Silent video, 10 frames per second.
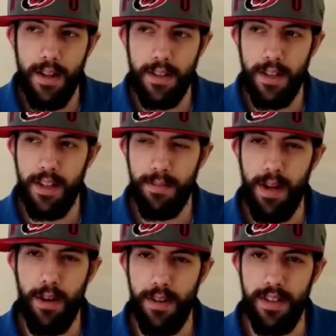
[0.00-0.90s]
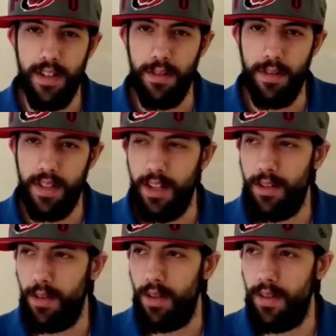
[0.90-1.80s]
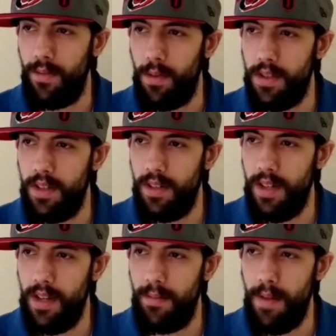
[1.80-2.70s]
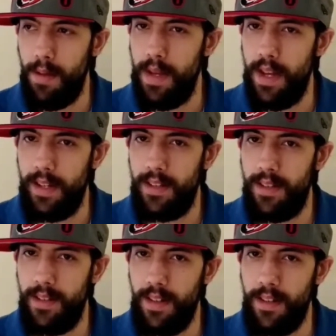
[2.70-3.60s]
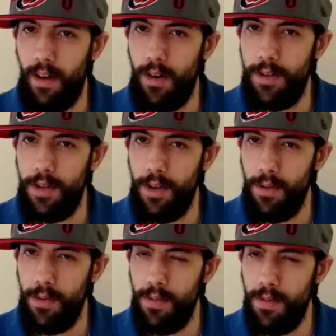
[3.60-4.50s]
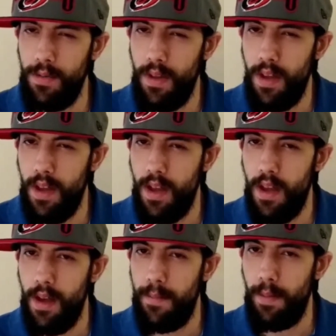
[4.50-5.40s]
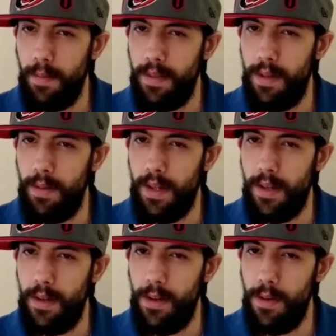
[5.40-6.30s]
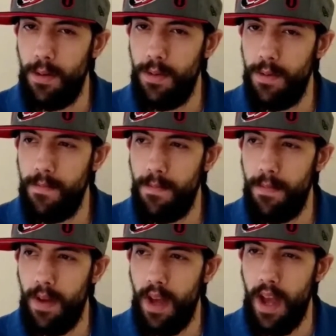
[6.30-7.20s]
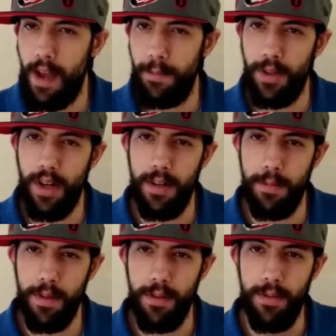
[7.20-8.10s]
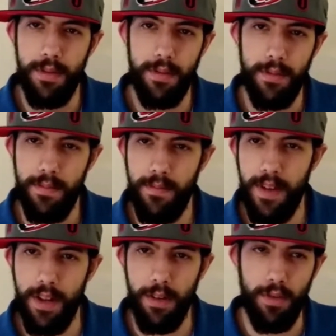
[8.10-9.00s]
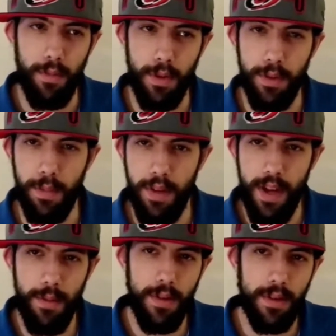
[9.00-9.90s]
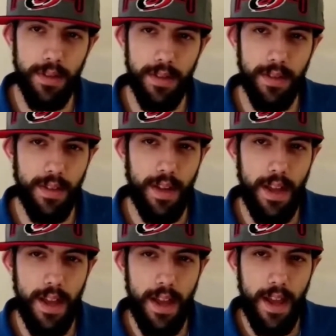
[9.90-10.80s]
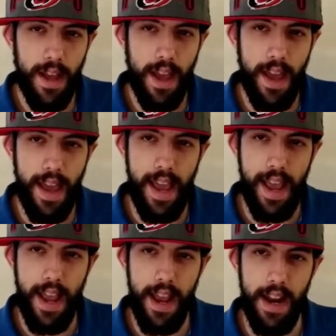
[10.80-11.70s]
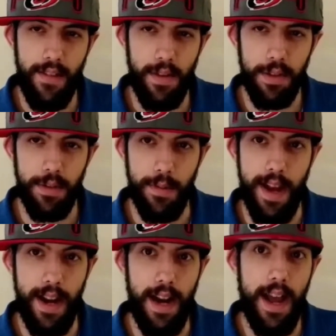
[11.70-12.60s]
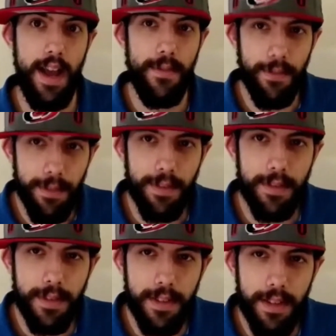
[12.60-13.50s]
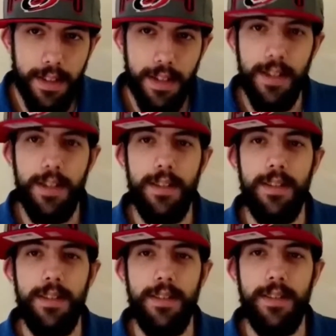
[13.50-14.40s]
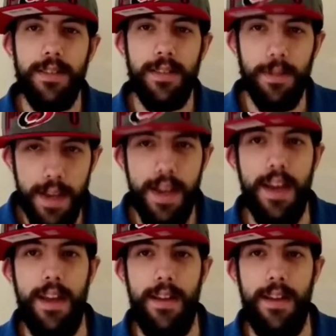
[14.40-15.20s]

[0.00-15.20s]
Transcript: It's been hard to stick to a schedule, unfortunately, and maybe it's hard too. But to see what I can do. I'm trying to produce videos for multiple networks. And I've also got life. So yeah.